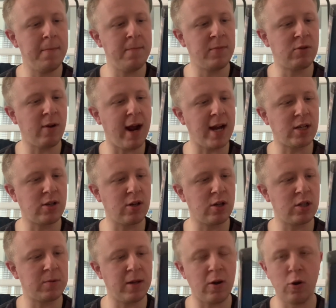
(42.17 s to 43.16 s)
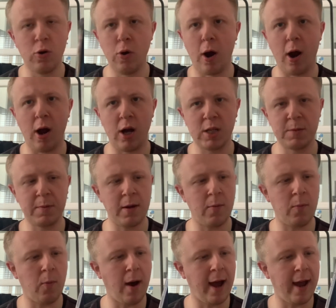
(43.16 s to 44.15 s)
directors who are husband
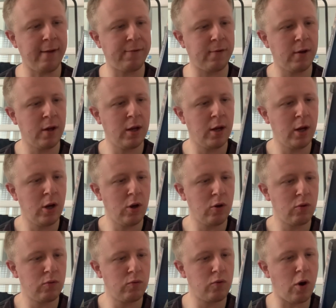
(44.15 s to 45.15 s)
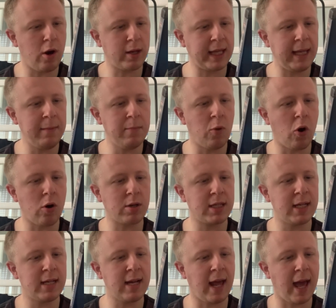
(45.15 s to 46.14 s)
and wife, Rocky
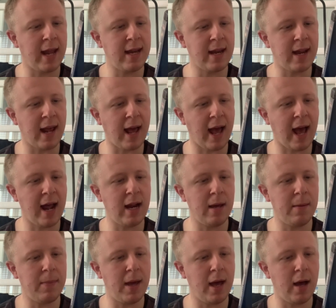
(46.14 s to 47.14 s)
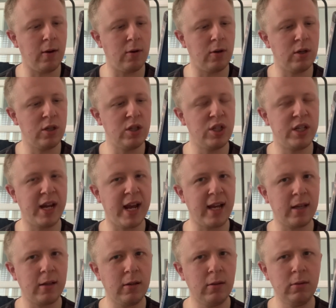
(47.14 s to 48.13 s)
Morton and Annabelle
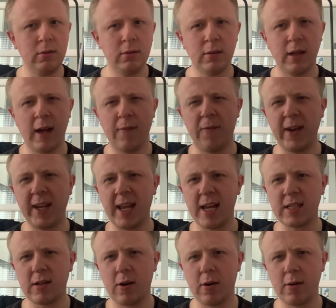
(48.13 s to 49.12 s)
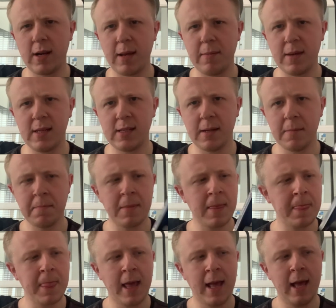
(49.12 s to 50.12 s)
Jekyll. I think that's her name is.
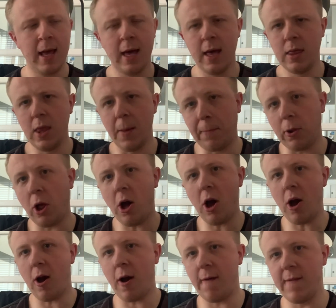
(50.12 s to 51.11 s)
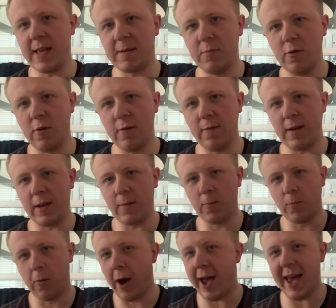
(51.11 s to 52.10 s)
The plot of this movie,
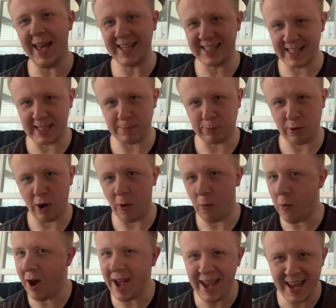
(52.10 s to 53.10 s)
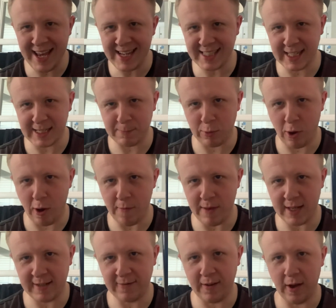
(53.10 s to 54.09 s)
what is this plot of
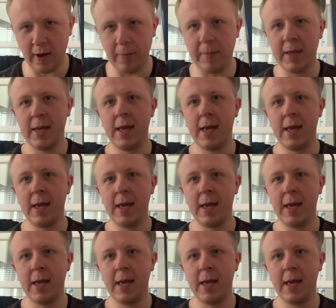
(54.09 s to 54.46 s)
this film?